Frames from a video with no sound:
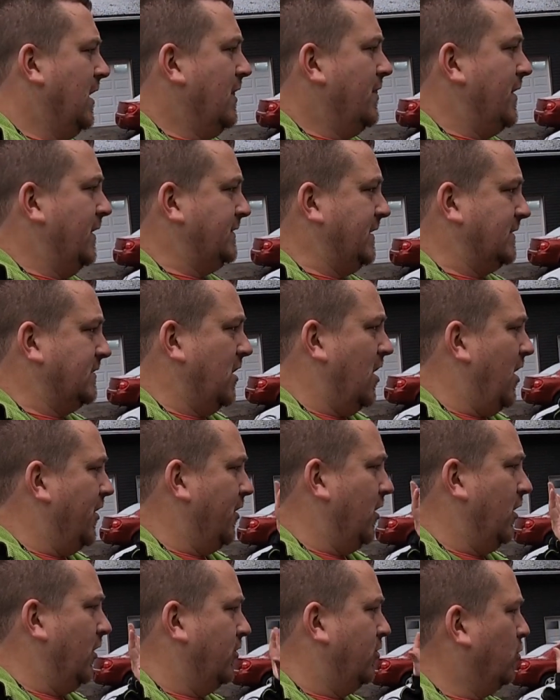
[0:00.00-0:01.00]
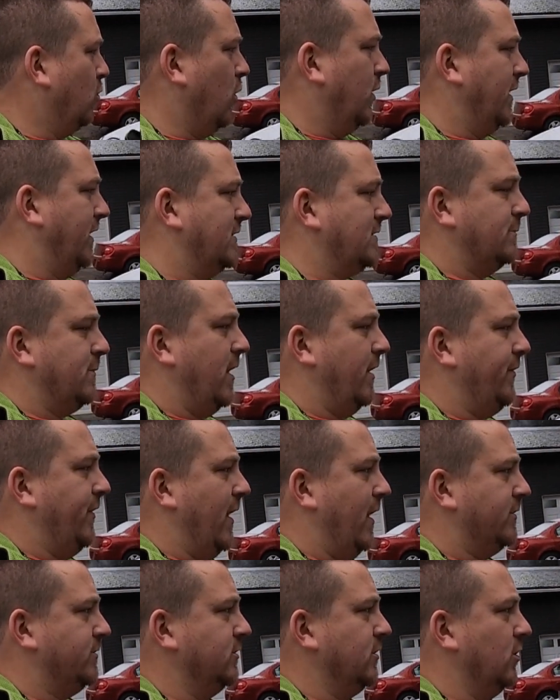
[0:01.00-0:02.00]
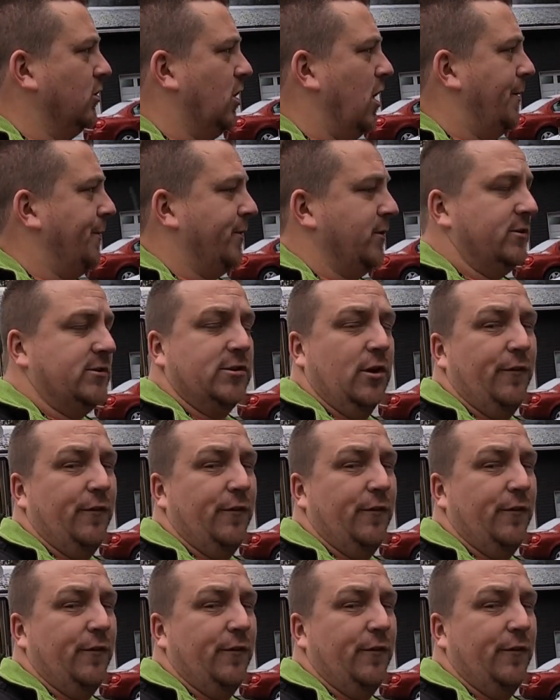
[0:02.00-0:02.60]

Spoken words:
This has 120 some odd thousand kilometers.